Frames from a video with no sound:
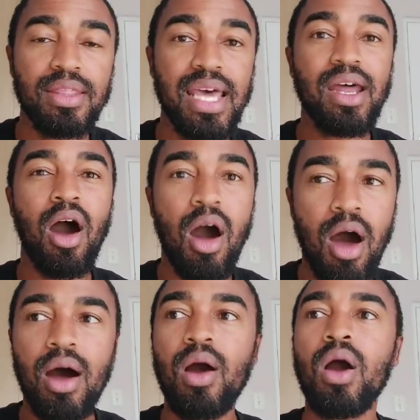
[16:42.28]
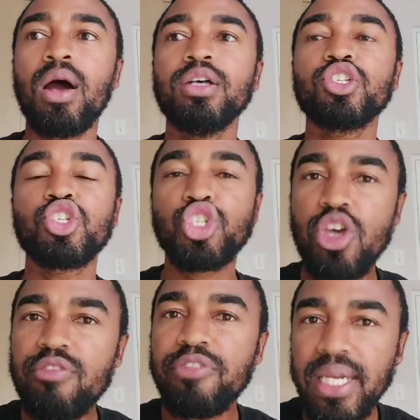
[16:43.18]
that are
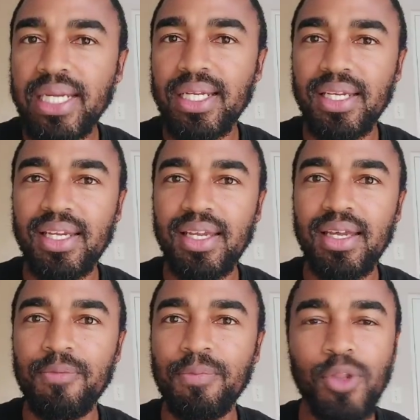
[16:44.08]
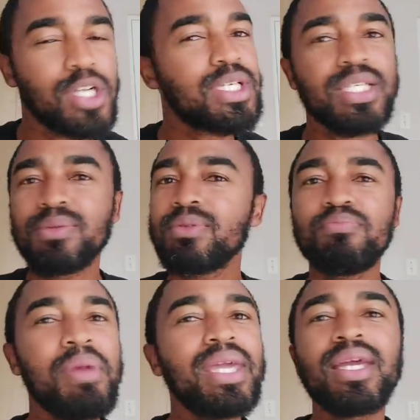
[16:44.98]
serving, not just
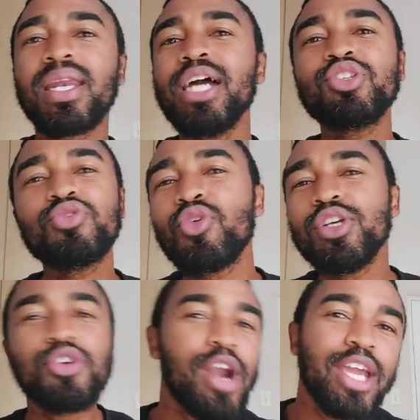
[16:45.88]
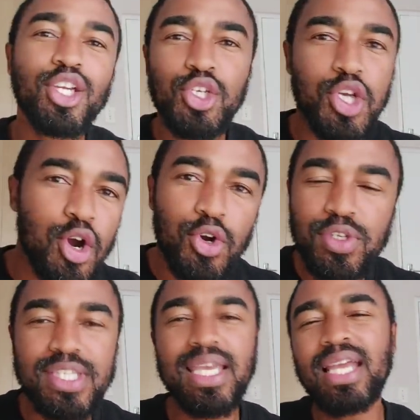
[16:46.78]
making nice noise, cracking
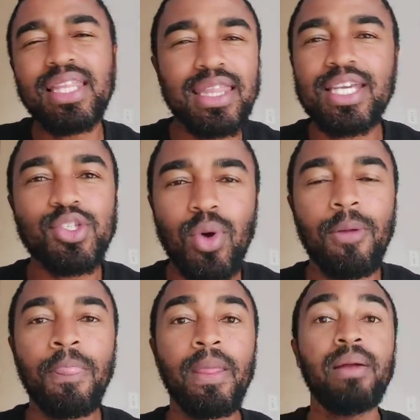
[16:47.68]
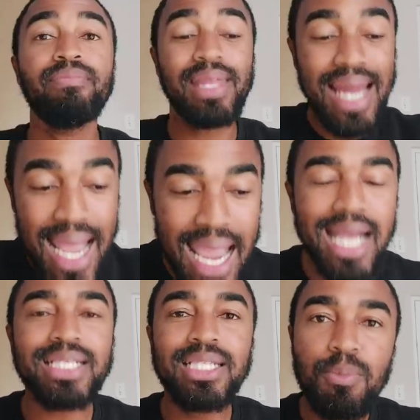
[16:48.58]
jokes, saying the things you want, that are
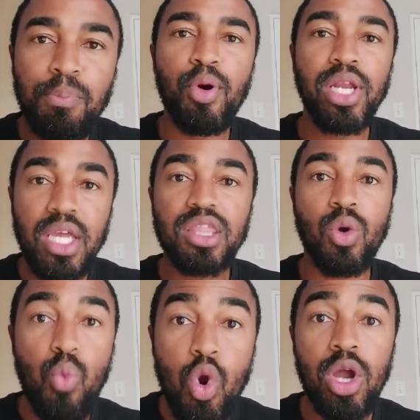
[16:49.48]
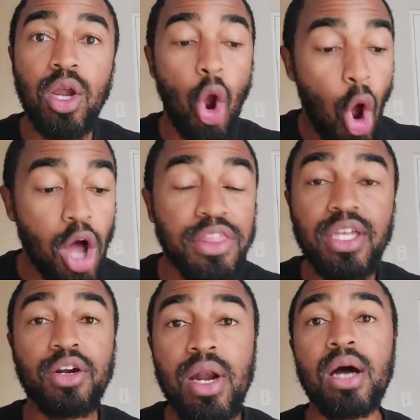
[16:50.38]
actually putting in the work on
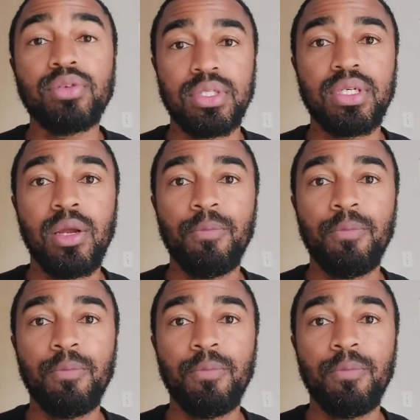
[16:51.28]
the ground,